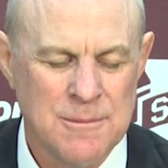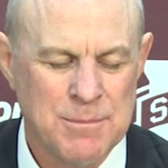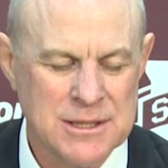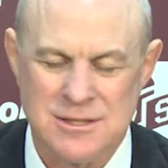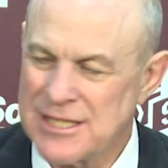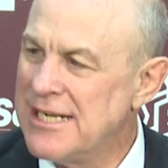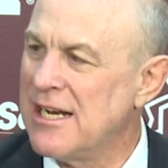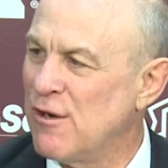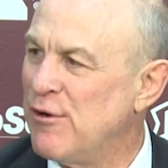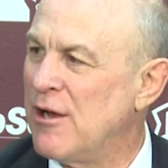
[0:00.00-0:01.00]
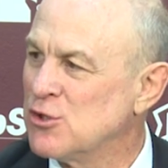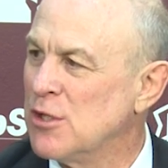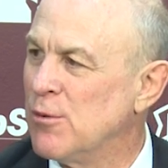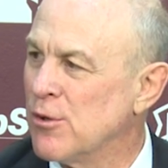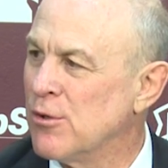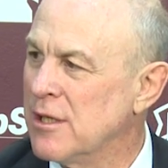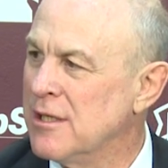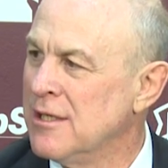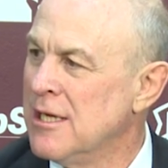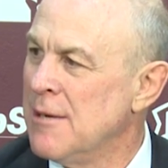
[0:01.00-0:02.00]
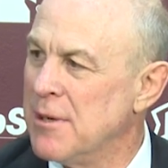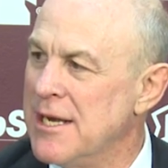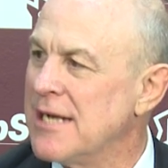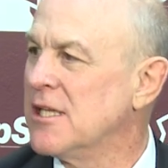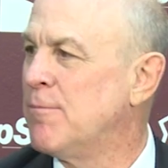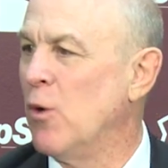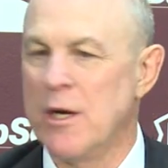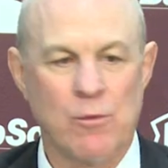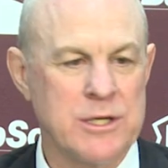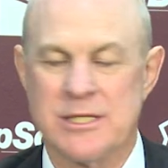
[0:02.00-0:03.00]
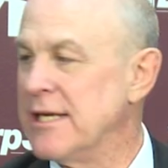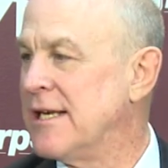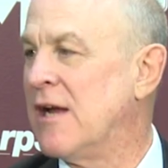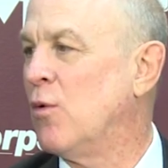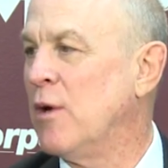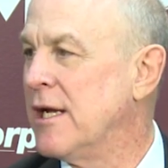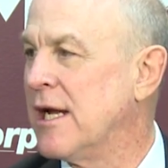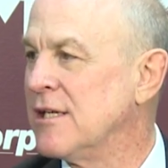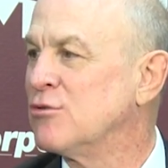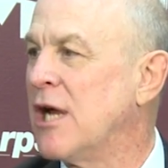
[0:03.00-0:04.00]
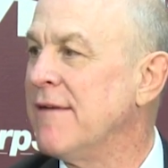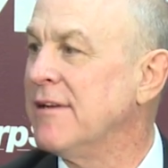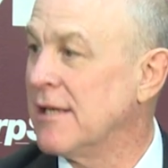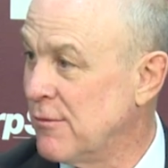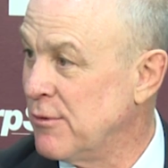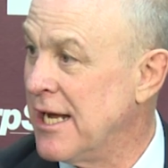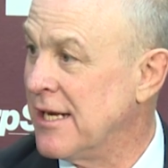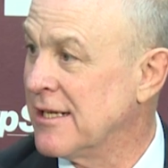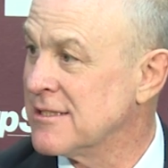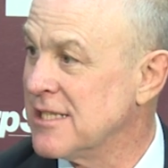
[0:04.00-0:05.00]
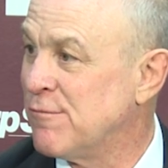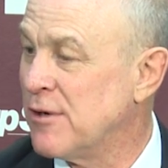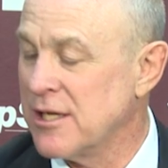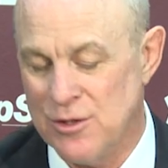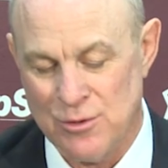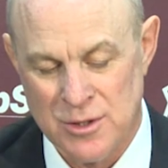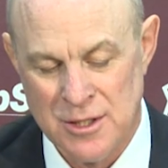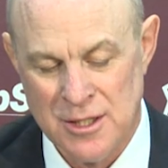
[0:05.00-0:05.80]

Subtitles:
But staying out of foul trouble early, but not to the point where he's getting out of the way of guys driving like we had against FIU.